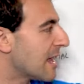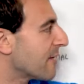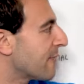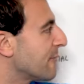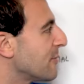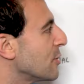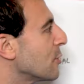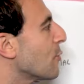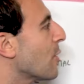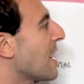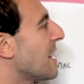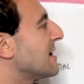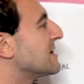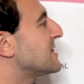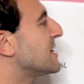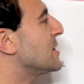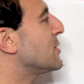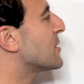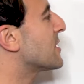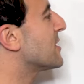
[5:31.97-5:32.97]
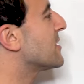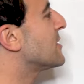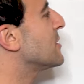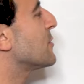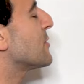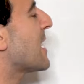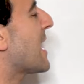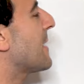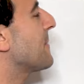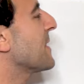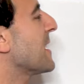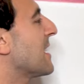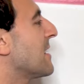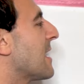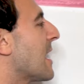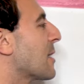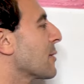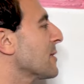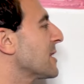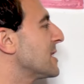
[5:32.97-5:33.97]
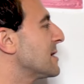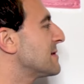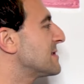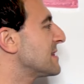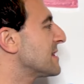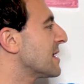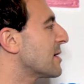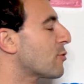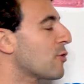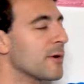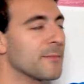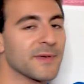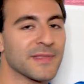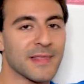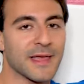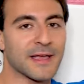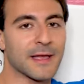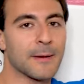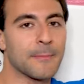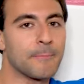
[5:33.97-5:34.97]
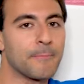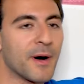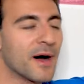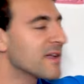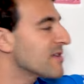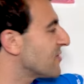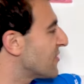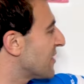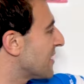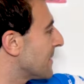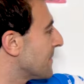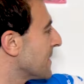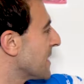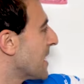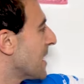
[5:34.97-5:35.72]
And a few ways that you can do that, not only using equipment like a bungee,